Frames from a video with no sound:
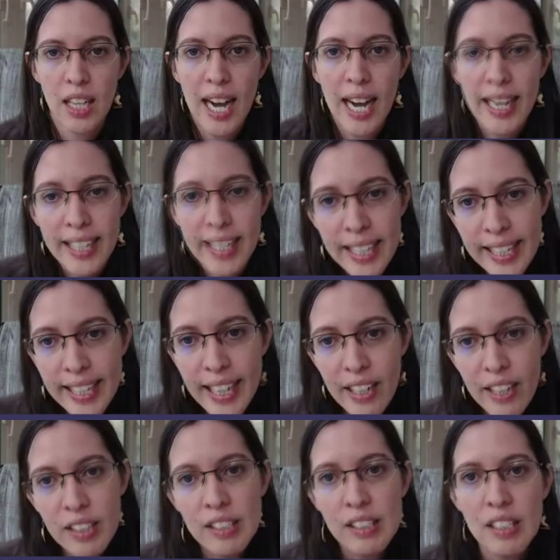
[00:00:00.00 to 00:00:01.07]
I can
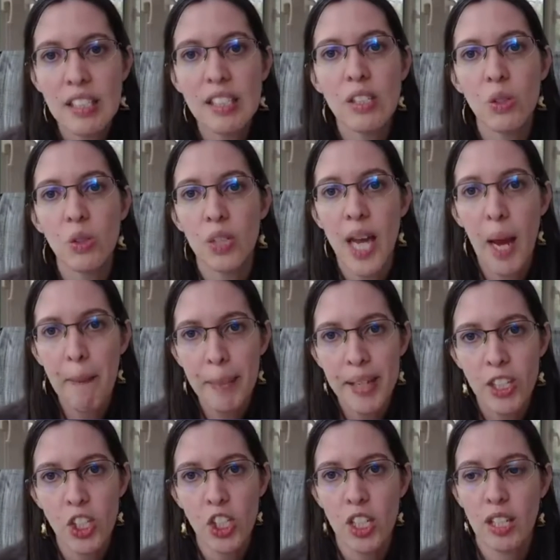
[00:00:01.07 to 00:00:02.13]
guarantee you that
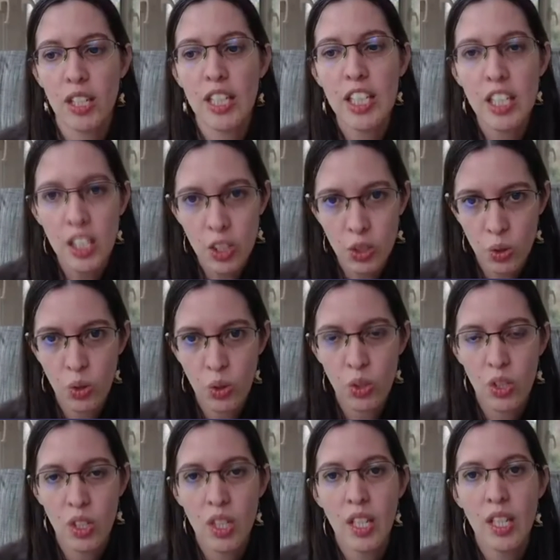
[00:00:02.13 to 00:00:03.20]
patient heal
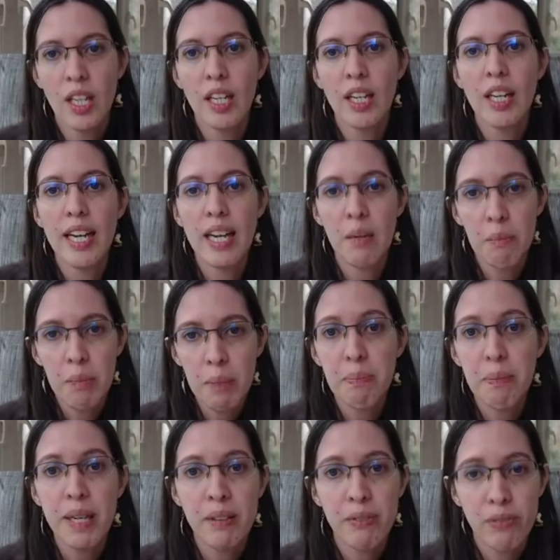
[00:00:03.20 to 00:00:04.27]
and be
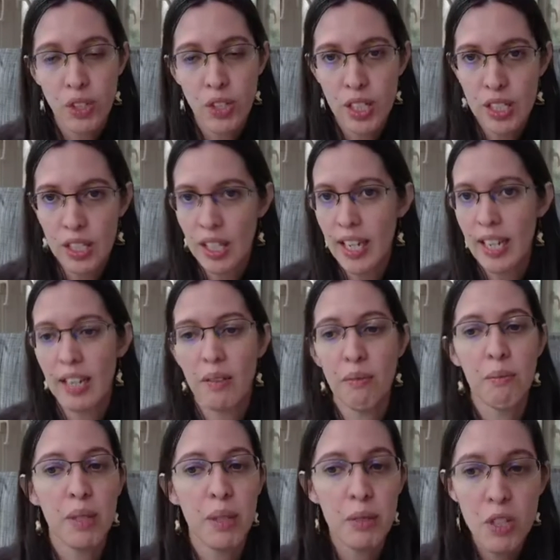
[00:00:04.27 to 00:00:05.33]
pain-free
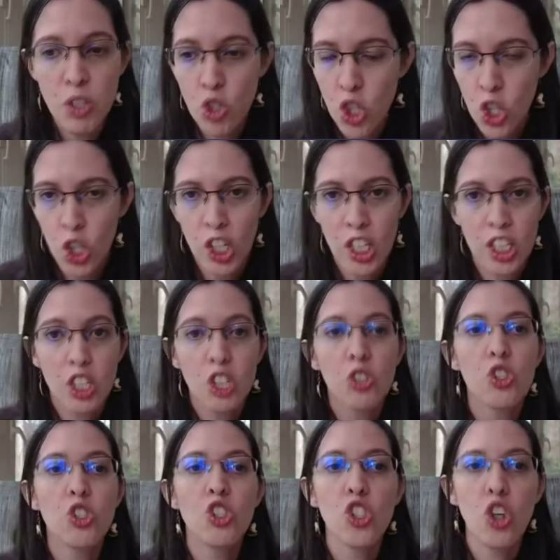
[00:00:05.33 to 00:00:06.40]
and be stronger
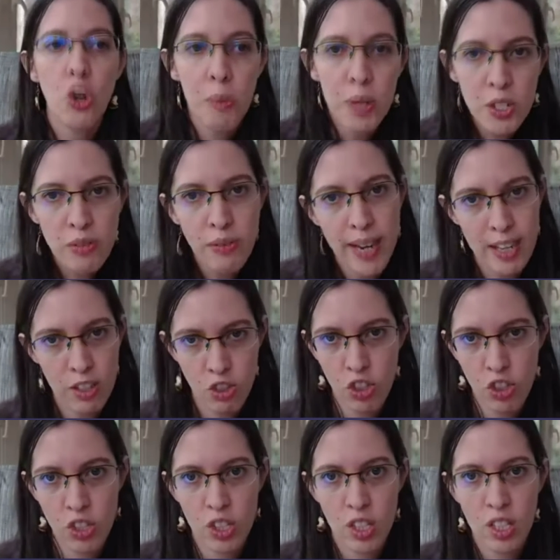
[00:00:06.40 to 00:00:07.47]
so much
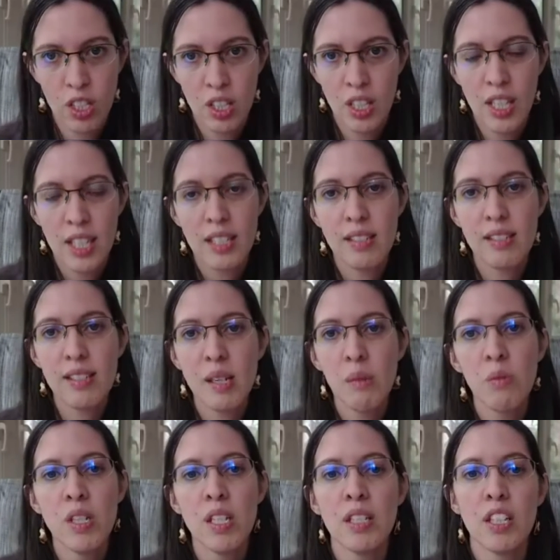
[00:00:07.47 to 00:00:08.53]
faster than
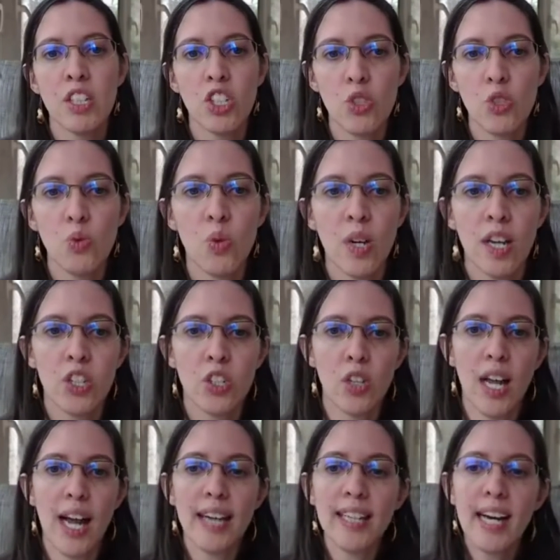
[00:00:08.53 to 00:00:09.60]
someone that just wants to
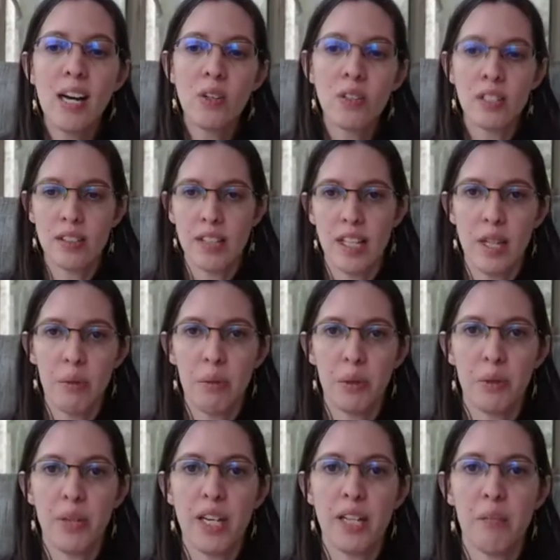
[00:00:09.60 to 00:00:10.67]
lie down on the
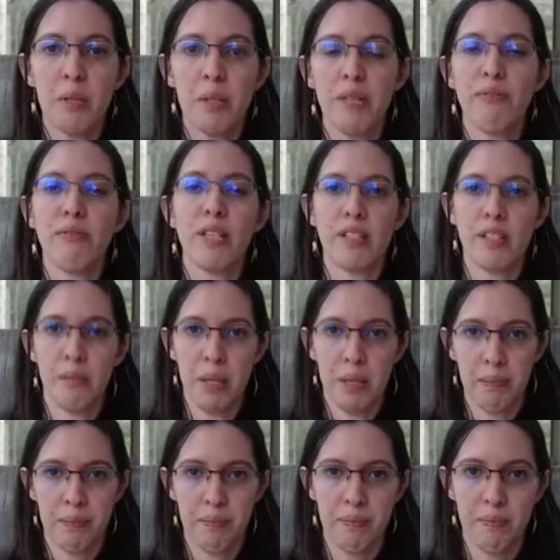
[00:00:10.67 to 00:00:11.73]
table and be fix me.
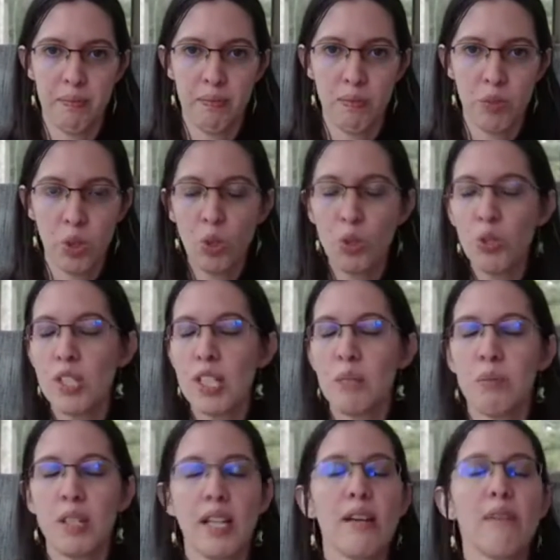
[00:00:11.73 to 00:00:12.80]
Do
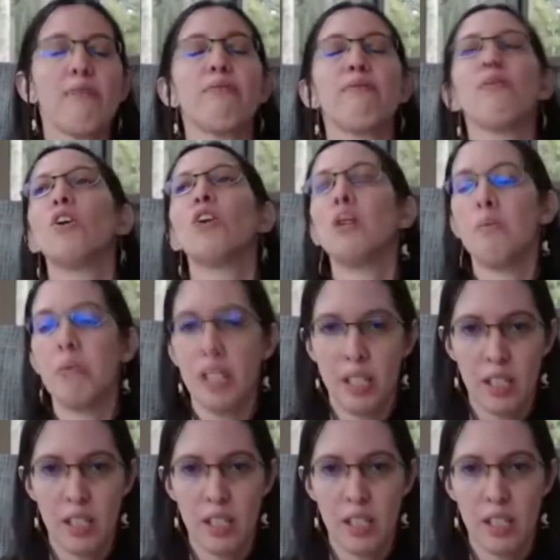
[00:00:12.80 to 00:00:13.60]
something for me.